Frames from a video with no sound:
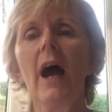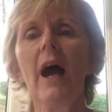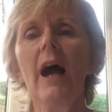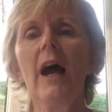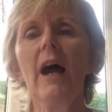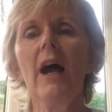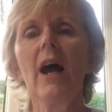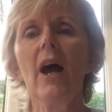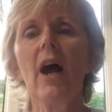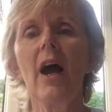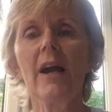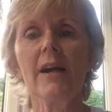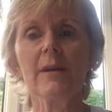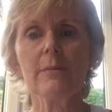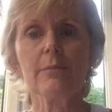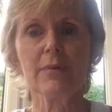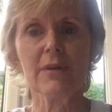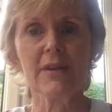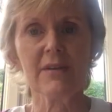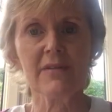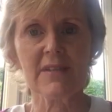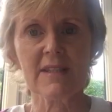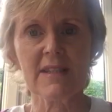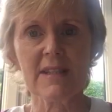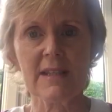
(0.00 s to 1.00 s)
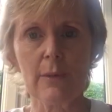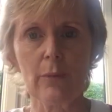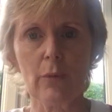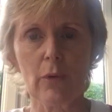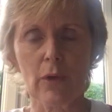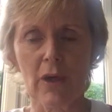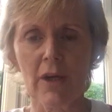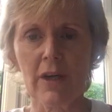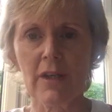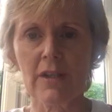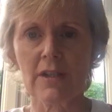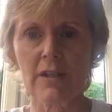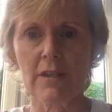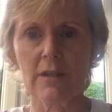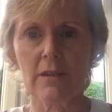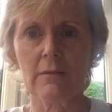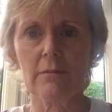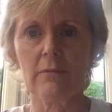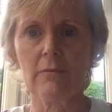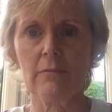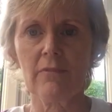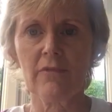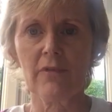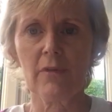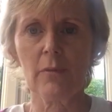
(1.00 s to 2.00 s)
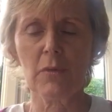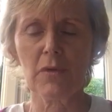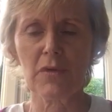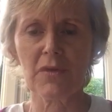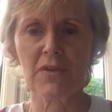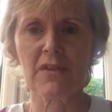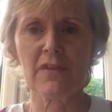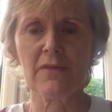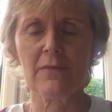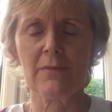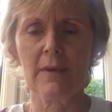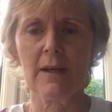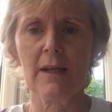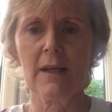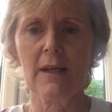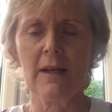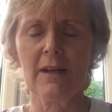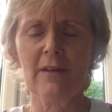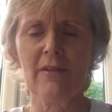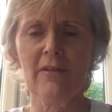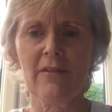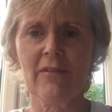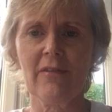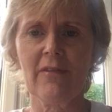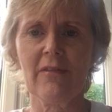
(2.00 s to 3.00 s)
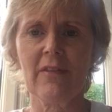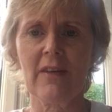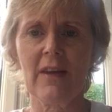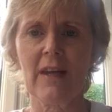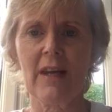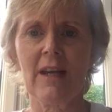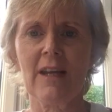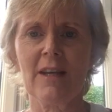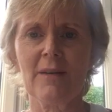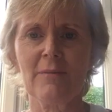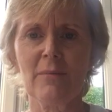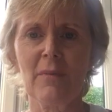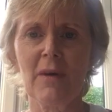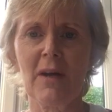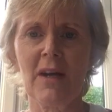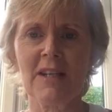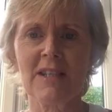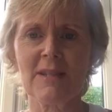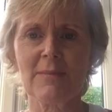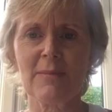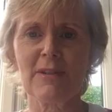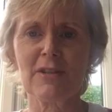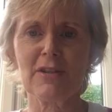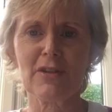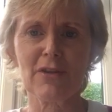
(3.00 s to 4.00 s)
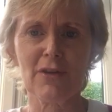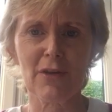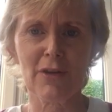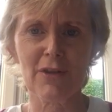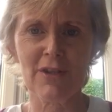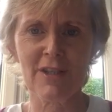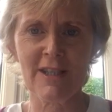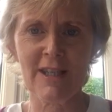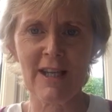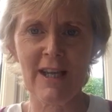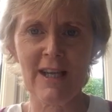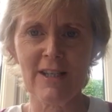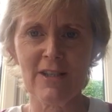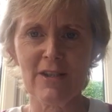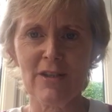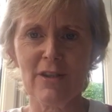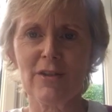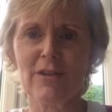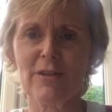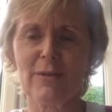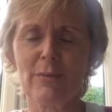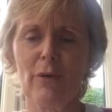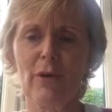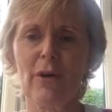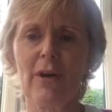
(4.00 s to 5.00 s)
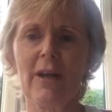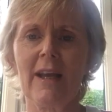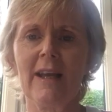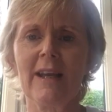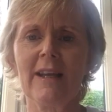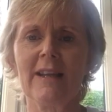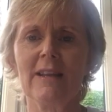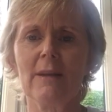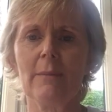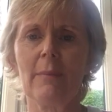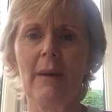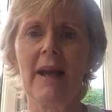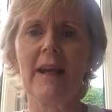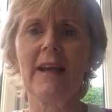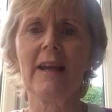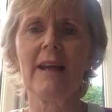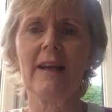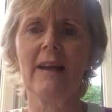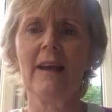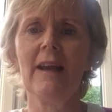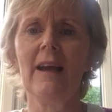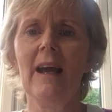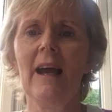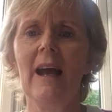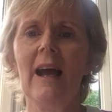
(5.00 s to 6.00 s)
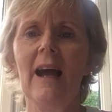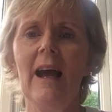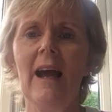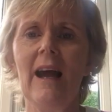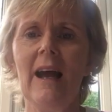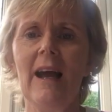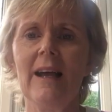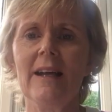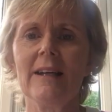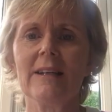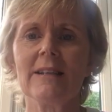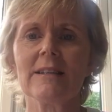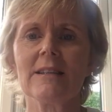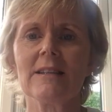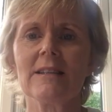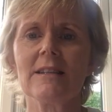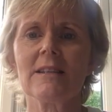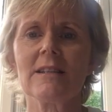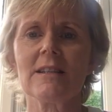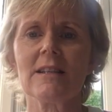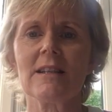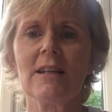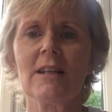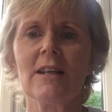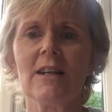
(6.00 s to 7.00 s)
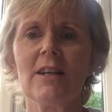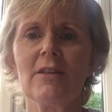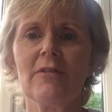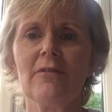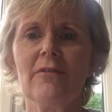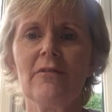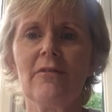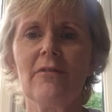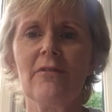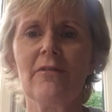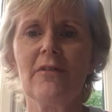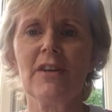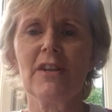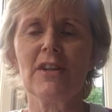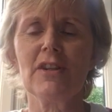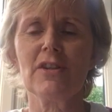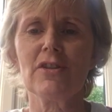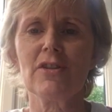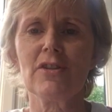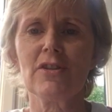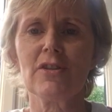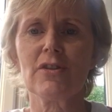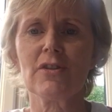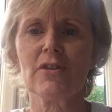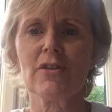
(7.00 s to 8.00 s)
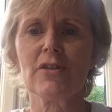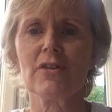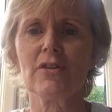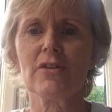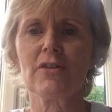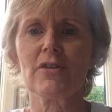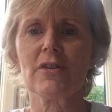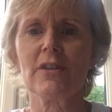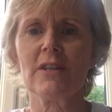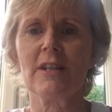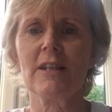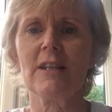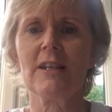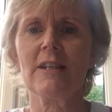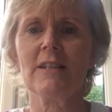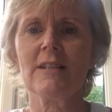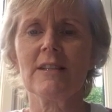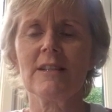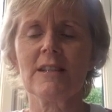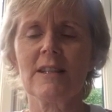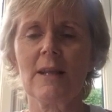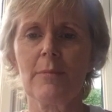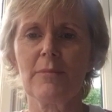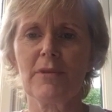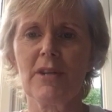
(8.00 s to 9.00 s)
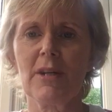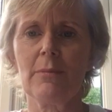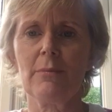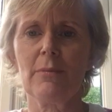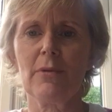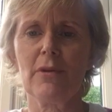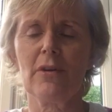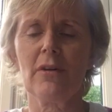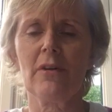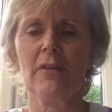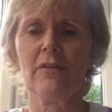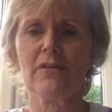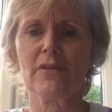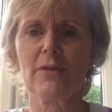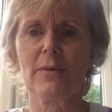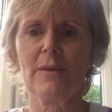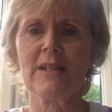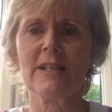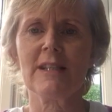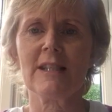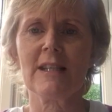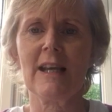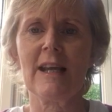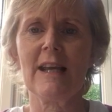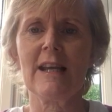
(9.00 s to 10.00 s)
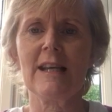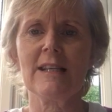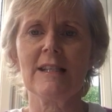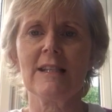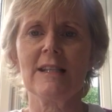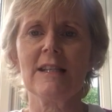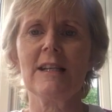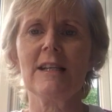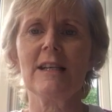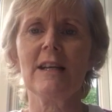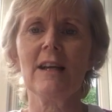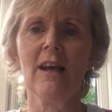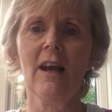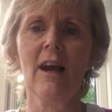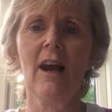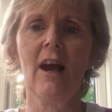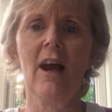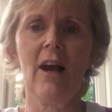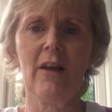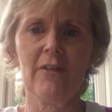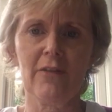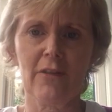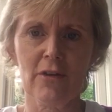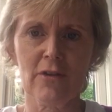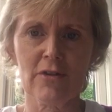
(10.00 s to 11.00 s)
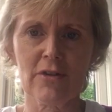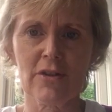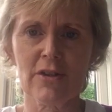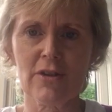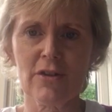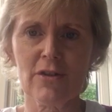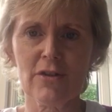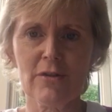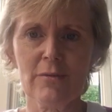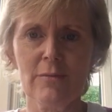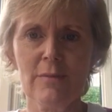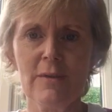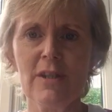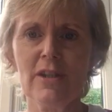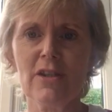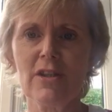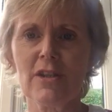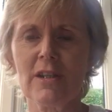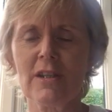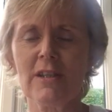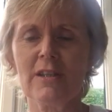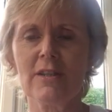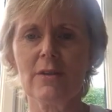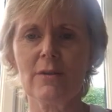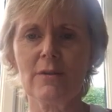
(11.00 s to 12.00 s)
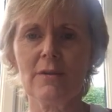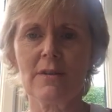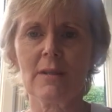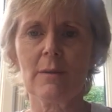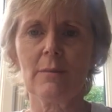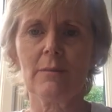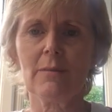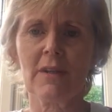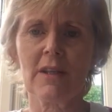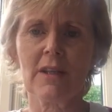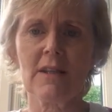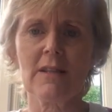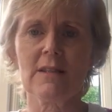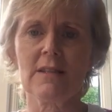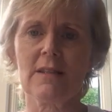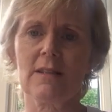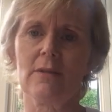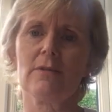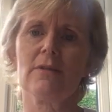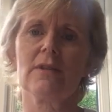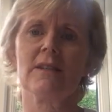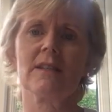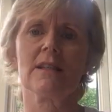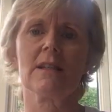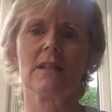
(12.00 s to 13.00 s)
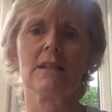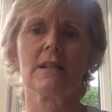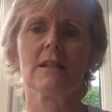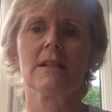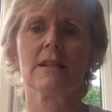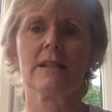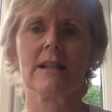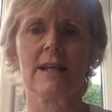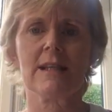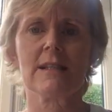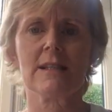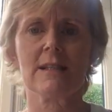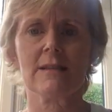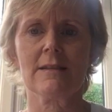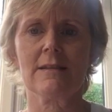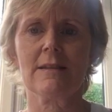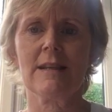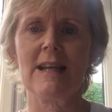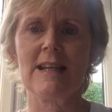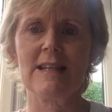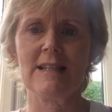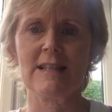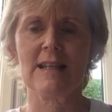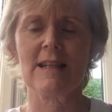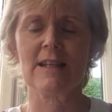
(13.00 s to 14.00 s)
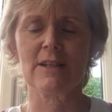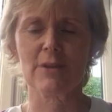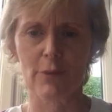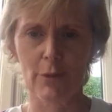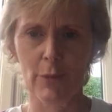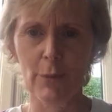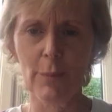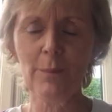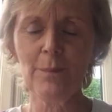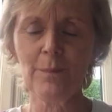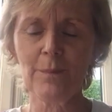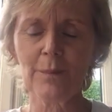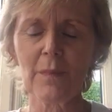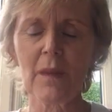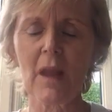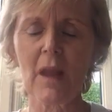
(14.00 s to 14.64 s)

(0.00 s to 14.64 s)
I had previously worked for most of my life. I spent 38 years working in the bank and finished in September of 2018 and thought I should immediately do something so as not to get lazy at home.